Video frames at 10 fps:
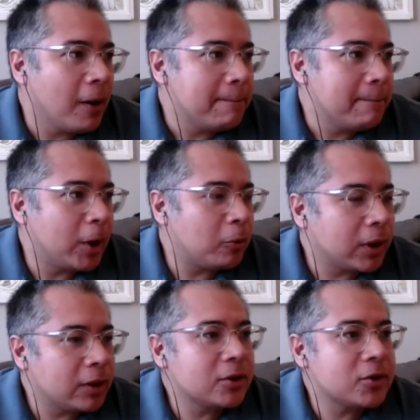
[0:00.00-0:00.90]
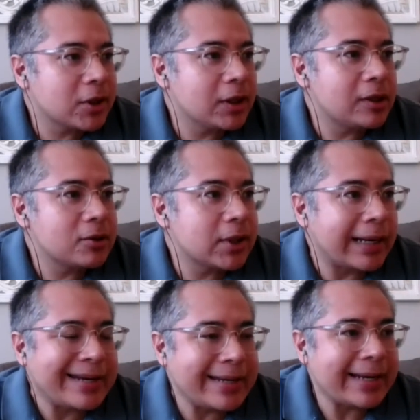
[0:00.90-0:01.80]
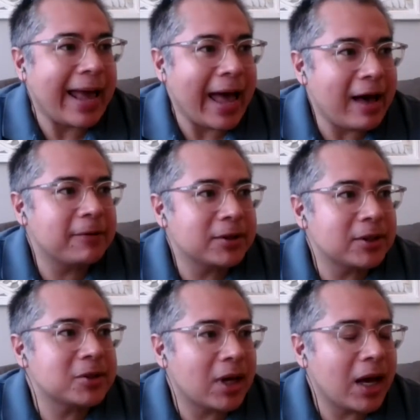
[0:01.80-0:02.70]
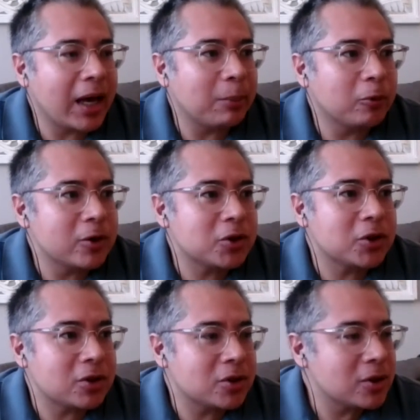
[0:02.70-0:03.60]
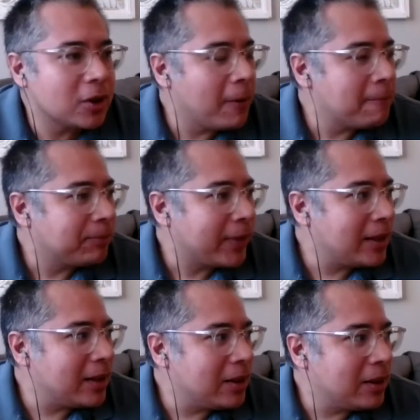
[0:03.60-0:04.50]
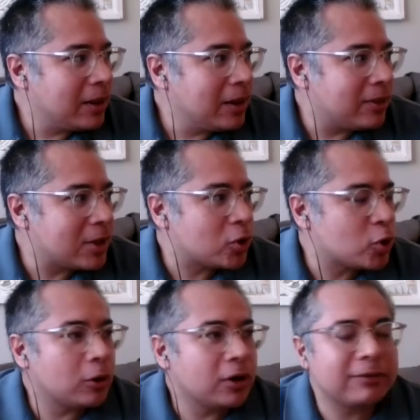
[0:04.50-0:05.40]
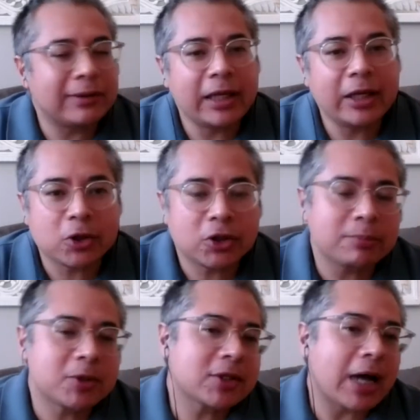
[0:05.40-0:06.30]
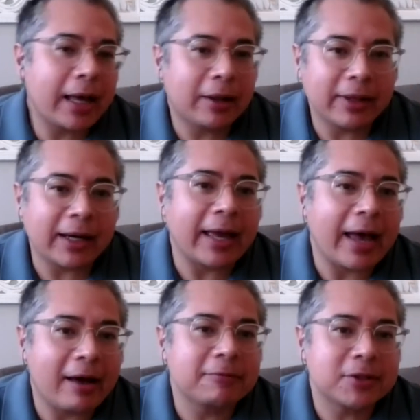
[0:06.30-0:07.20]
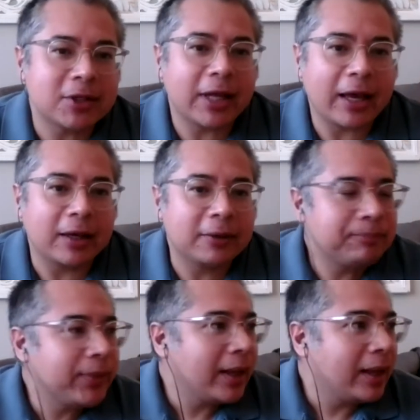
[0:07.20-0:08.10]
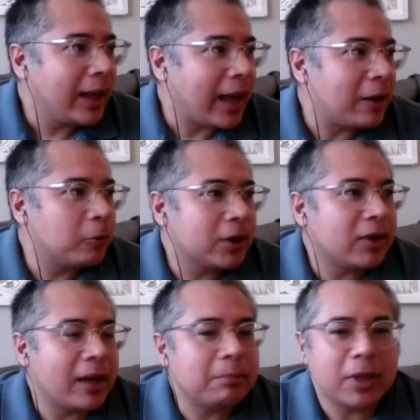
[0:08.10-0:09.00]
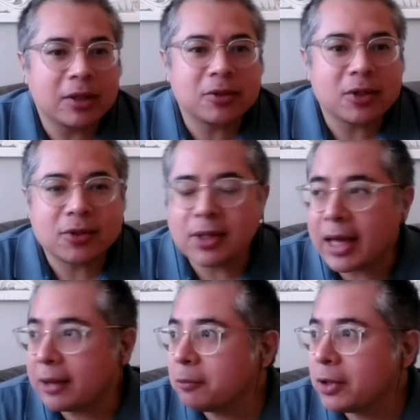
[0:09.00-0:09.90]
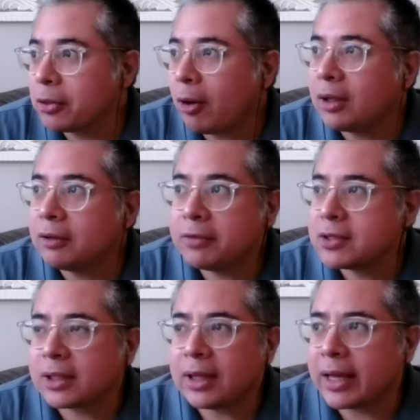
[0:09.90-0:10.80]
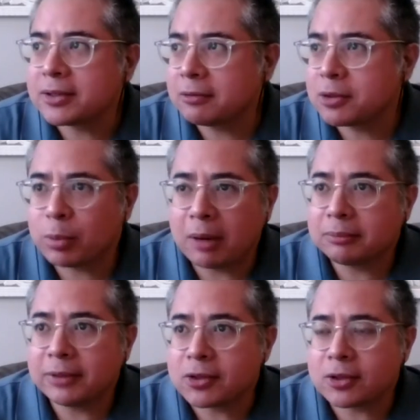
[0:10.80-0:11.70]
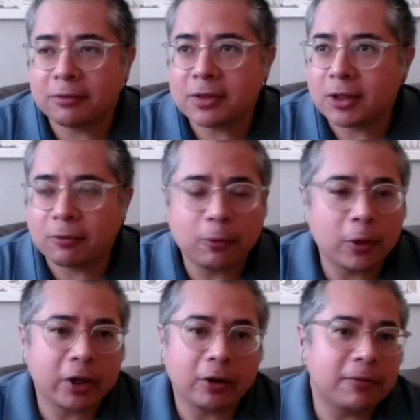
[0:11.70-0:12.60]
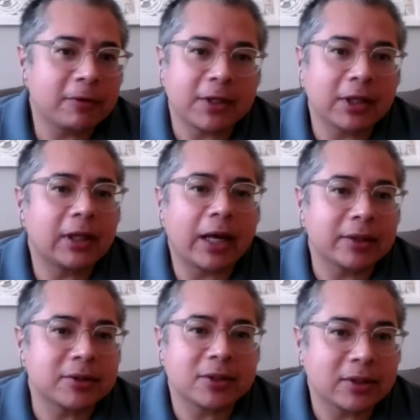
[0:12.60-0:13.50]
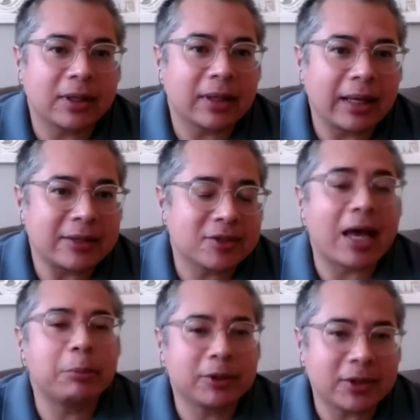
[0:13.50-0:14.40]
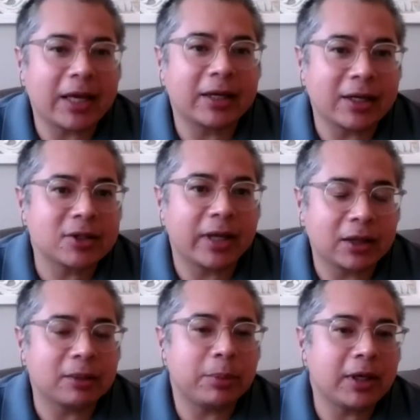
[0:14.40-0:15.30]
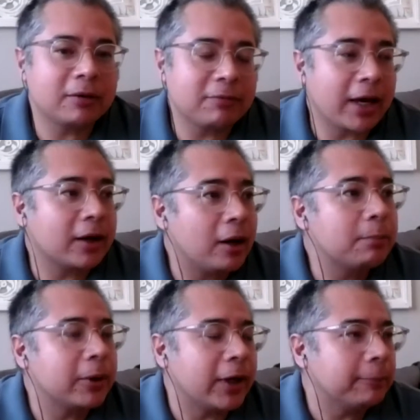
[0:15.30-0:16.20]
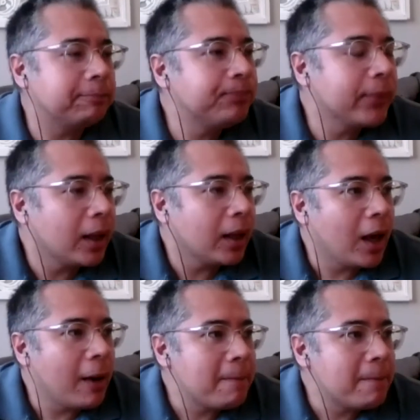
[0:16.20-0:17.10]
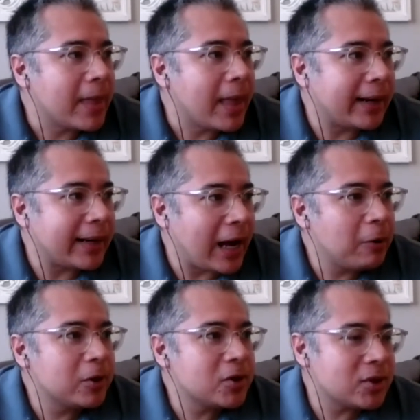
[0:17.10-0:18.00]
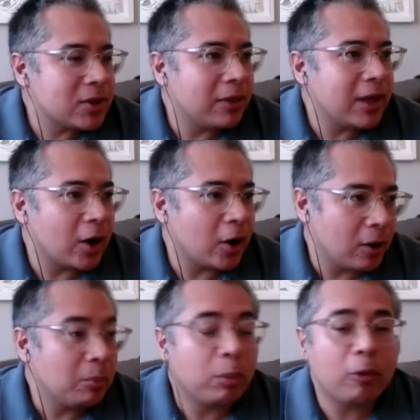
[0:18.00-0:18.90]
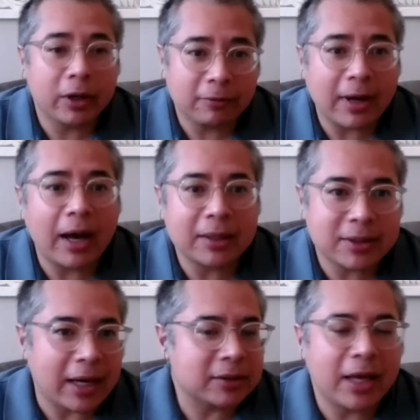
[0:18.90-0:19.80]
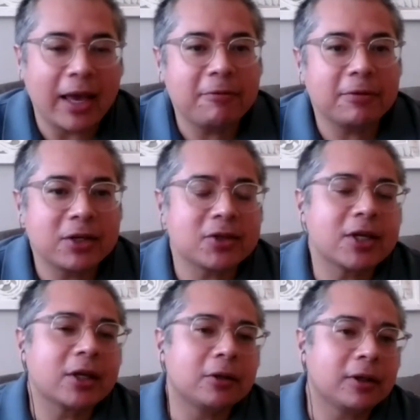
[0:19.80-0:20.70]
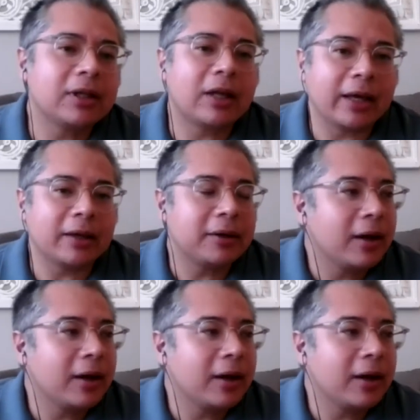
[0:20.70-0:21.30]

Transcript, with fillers: But one of the skills that I didn't have at the time was just the sort of leadership style that I have today. And what that means is that with all of these clients, I was probably servicing 40 or 50 clients simultaneously at the peak of that company. And I was their point of contact, every single client.